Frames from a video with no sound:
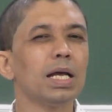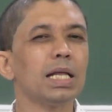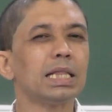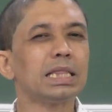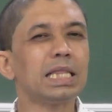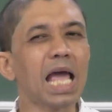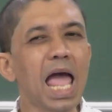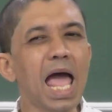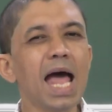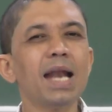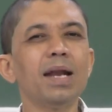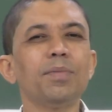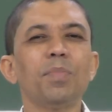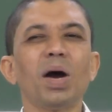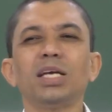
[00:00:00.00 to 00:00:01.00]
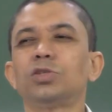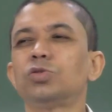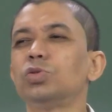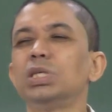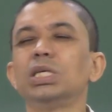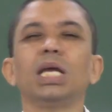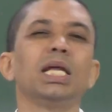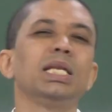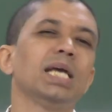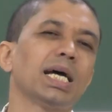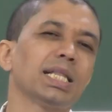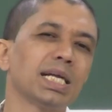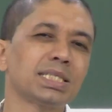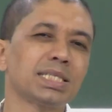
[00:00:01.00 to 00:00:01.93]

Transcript: than by choosing any other